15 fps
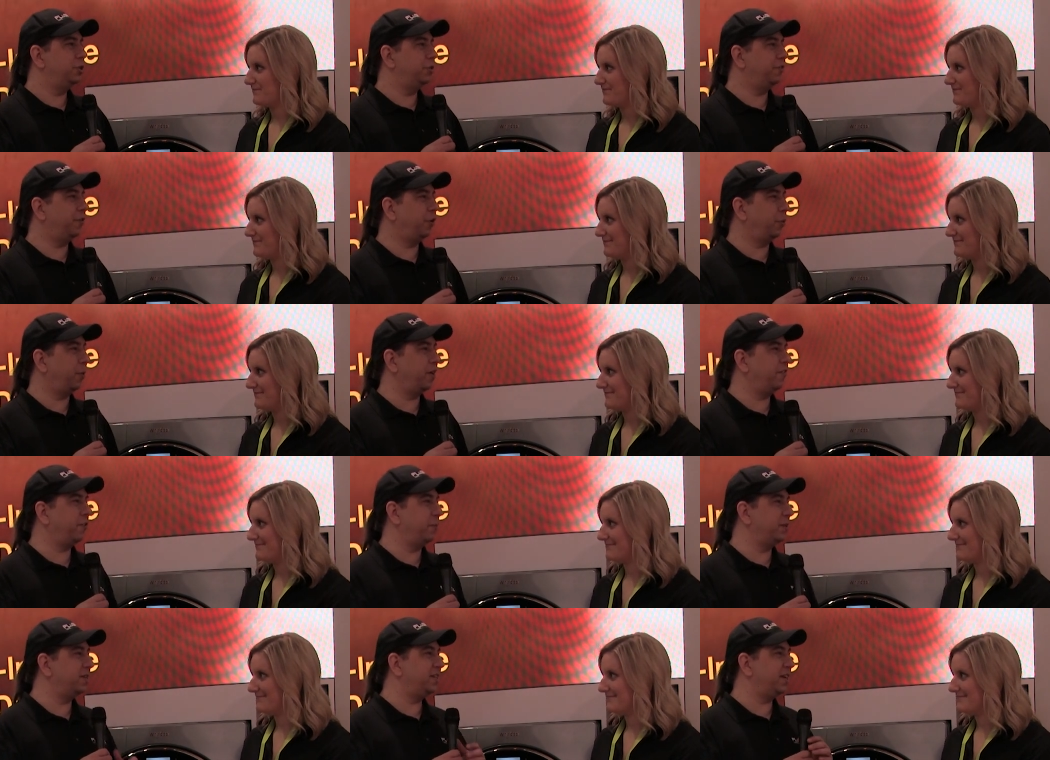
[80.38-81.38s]
Speaker 1: too far away
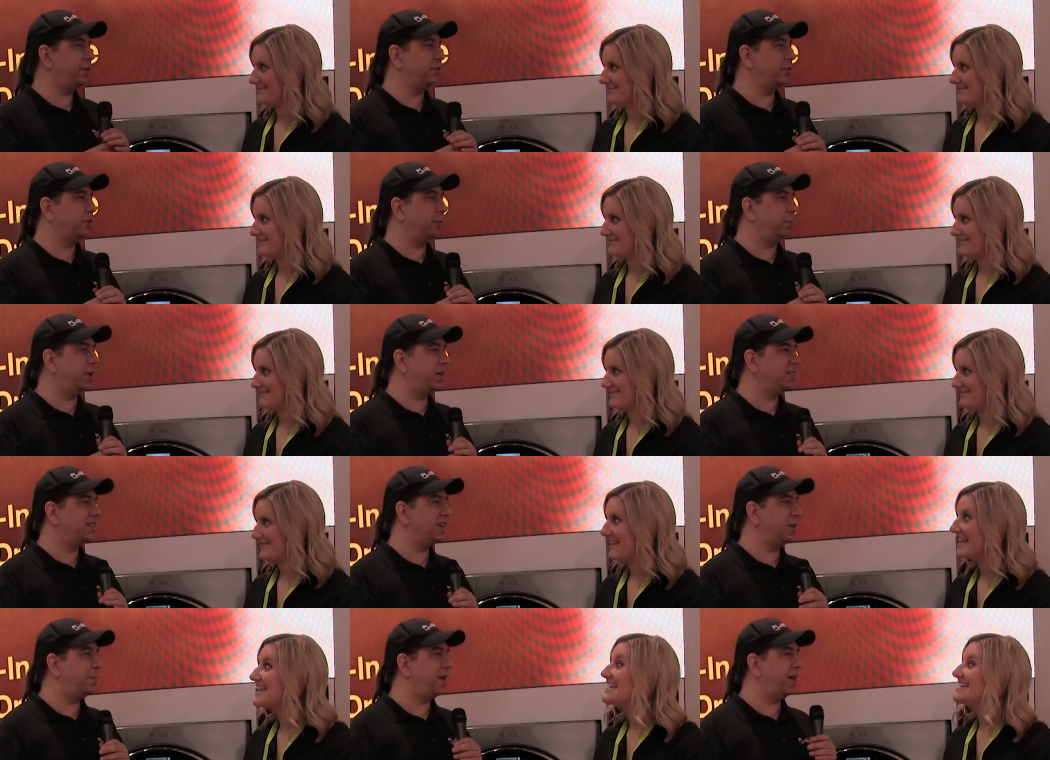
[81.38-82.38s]
from it to hear the little buzz
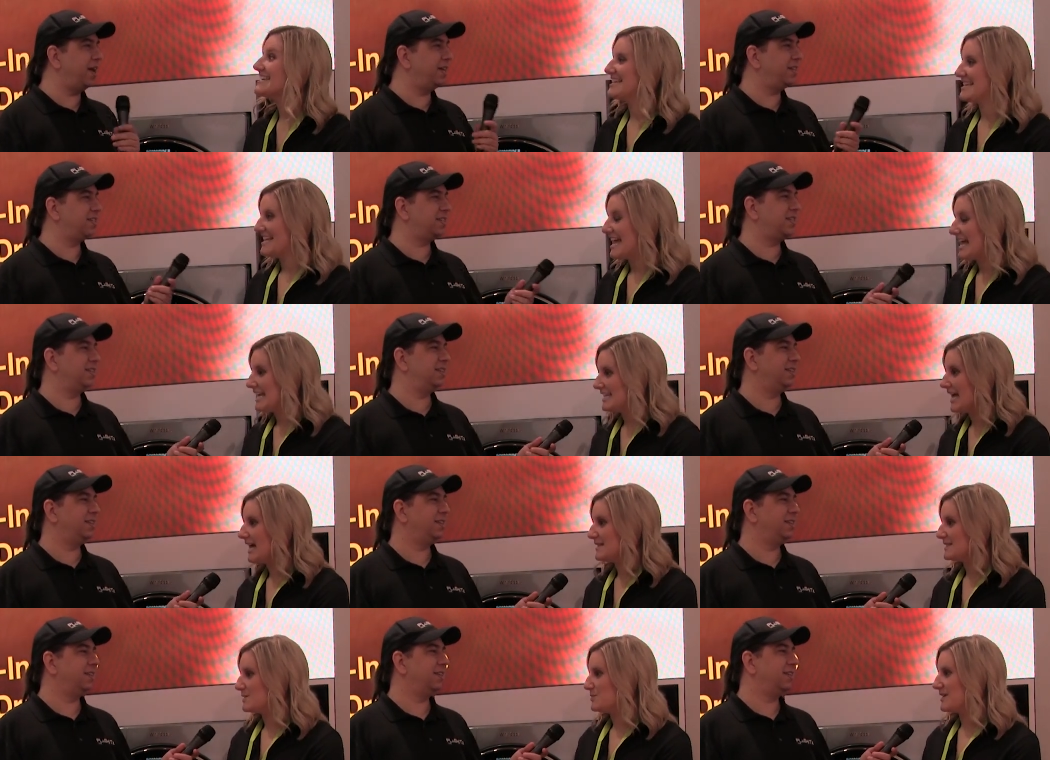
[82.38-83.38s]
that it makes?
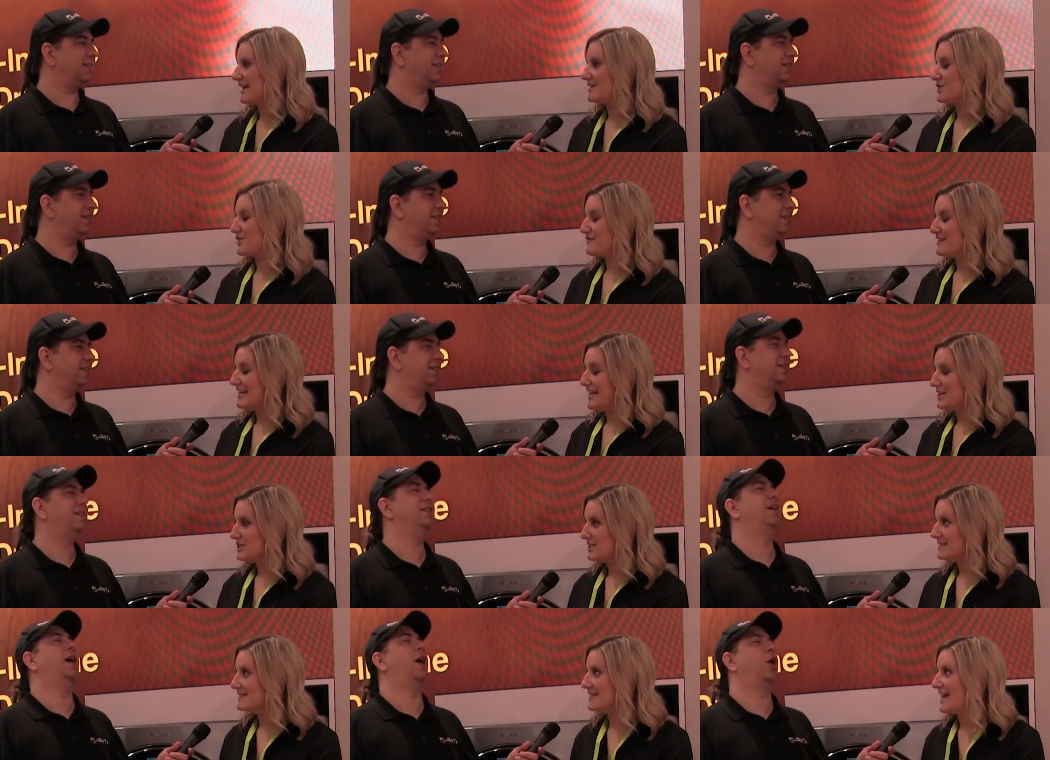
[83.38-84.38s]
Speaker 2: Yes, you will get
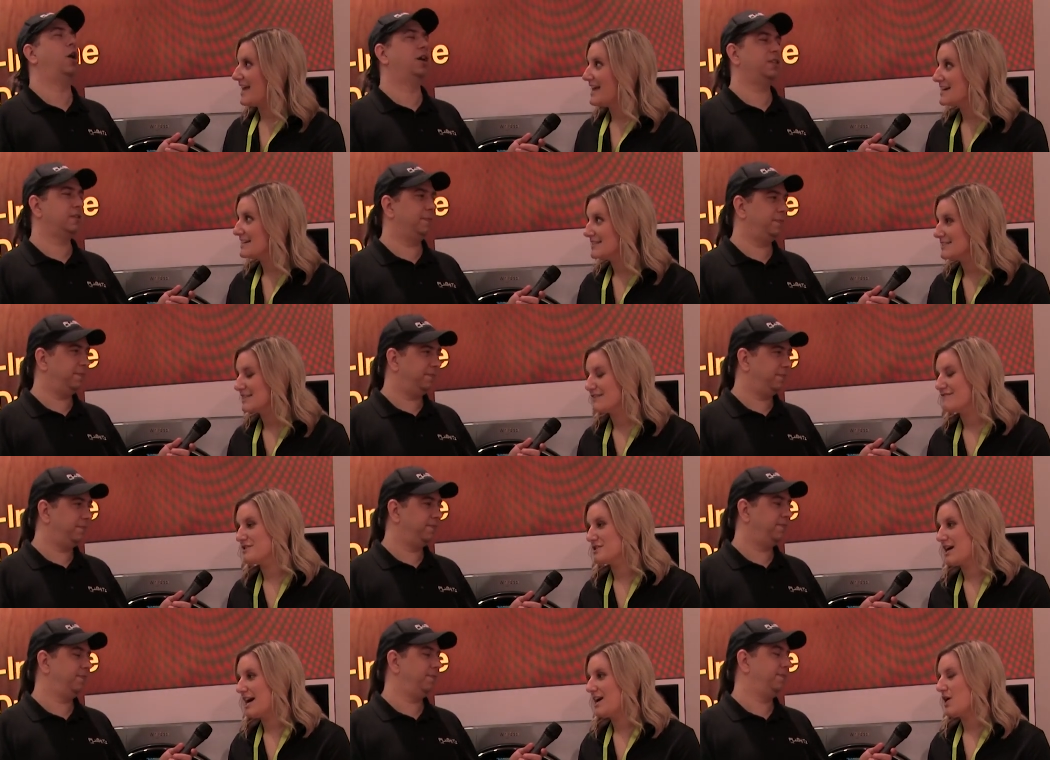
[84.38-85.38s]
notifications, and if
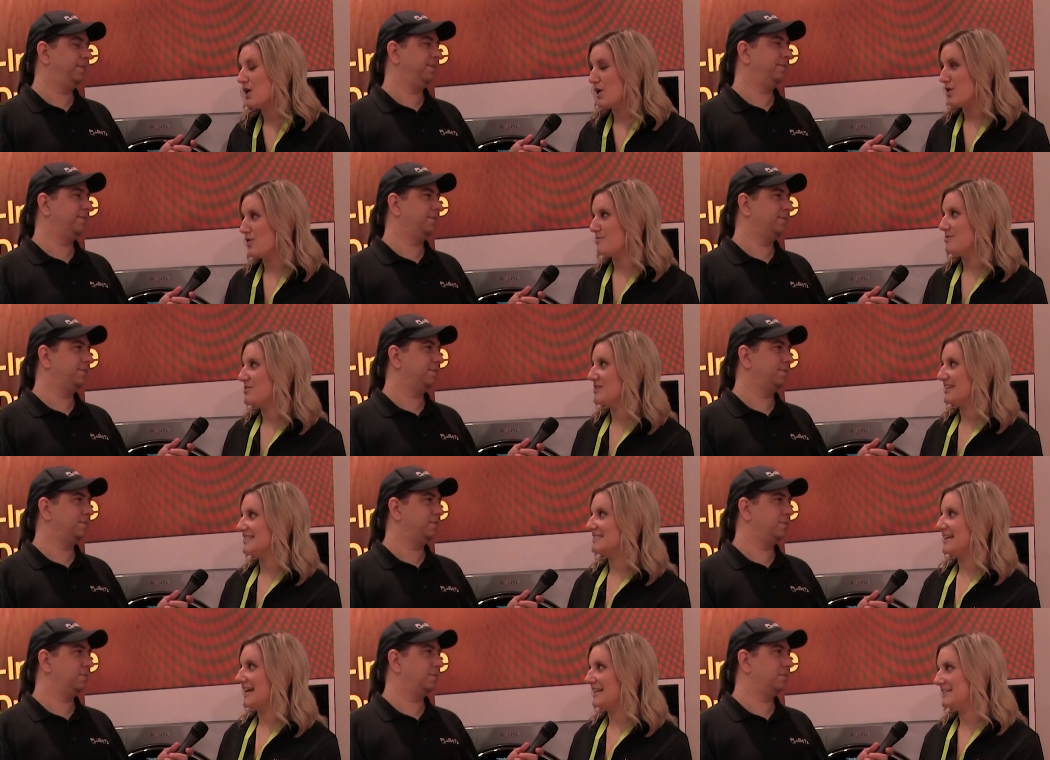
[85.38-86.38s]
you're not home, you can
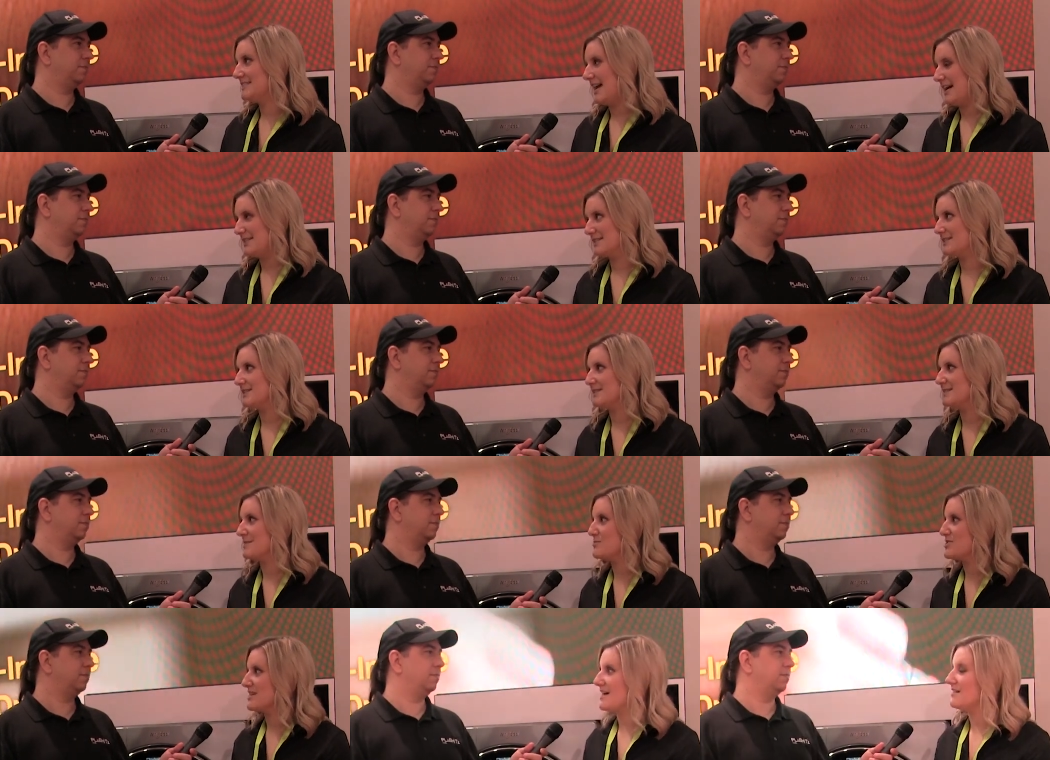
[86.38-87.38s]
assign a task to
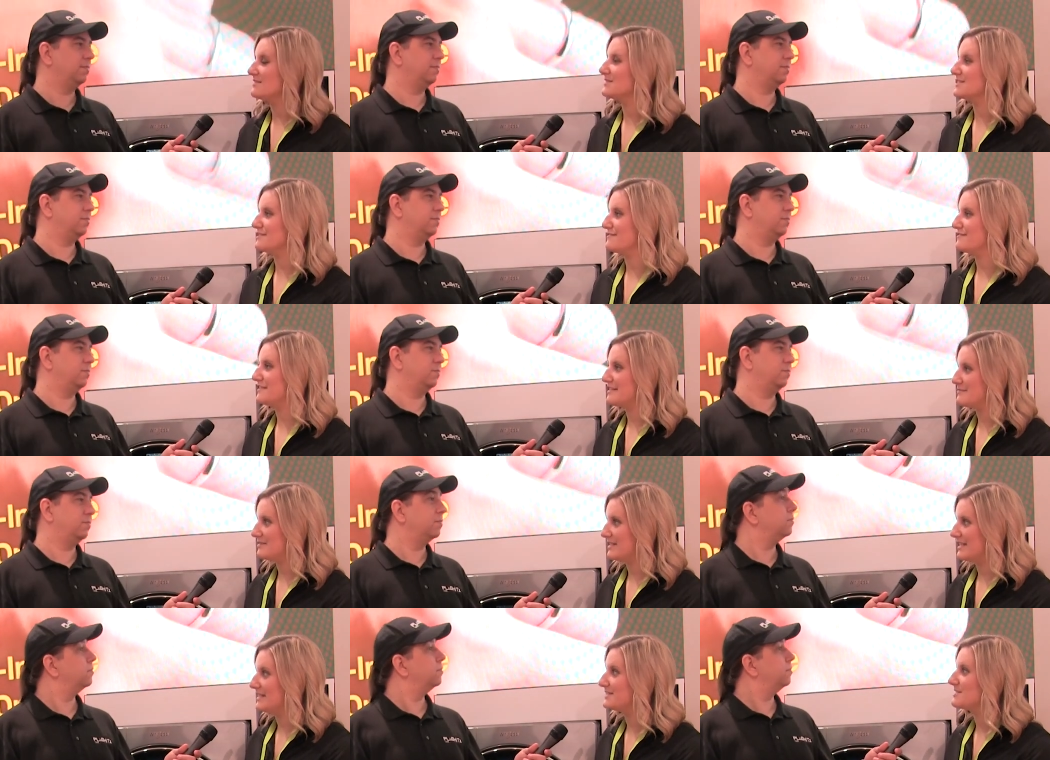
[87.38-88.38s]
someone else in your
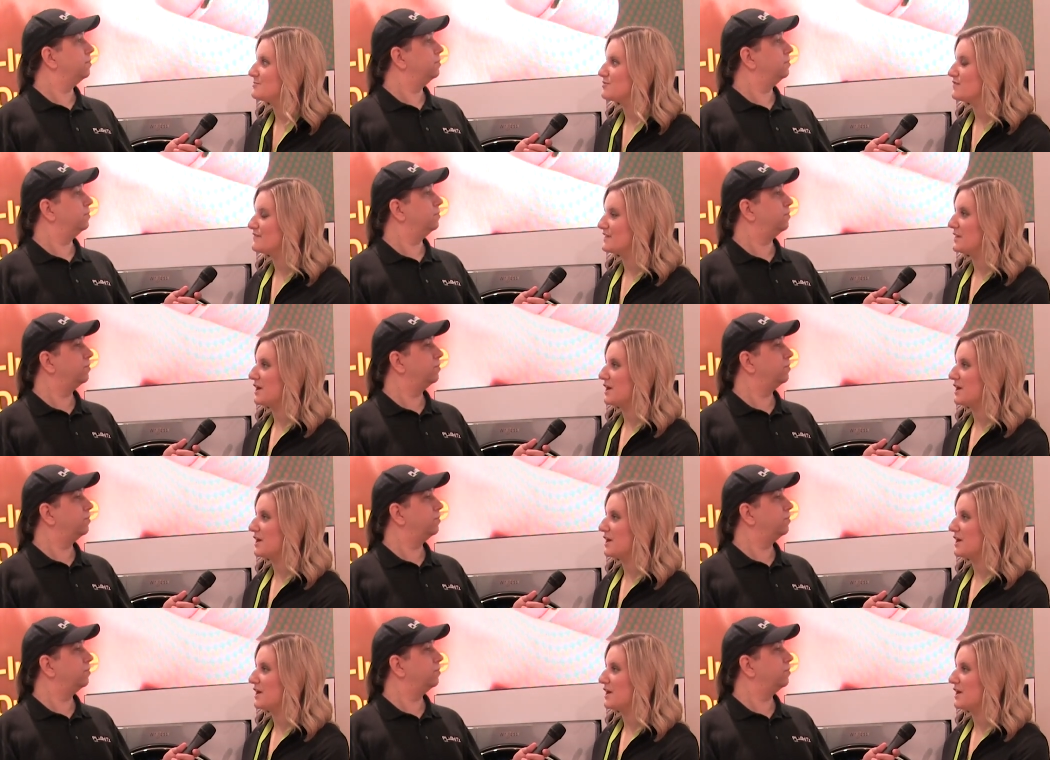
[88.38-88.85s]
family to move the